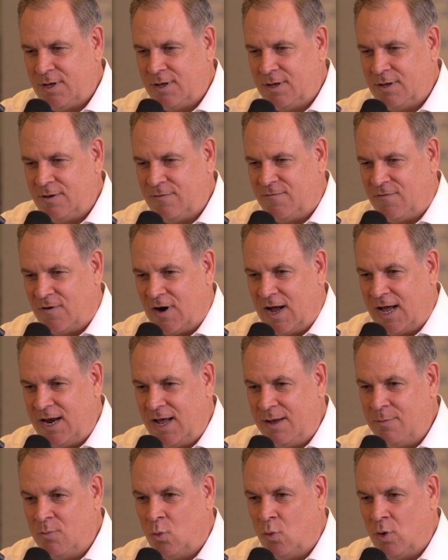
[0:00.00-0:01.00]

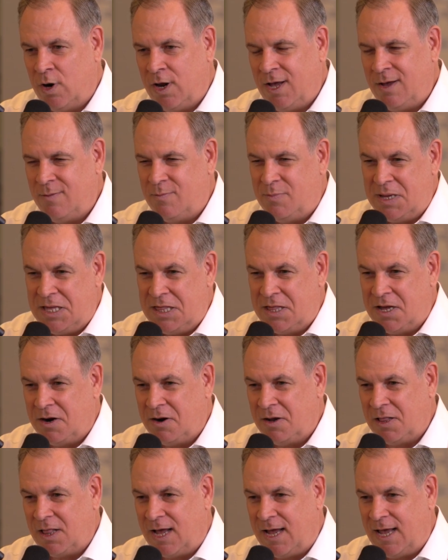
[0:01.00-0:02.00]
Friday morning, be there
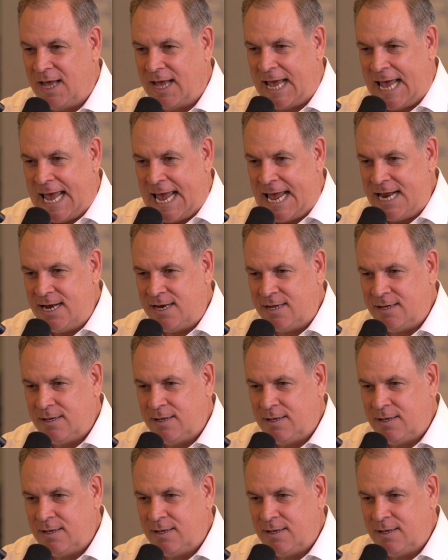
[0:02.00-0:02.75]
at like 8,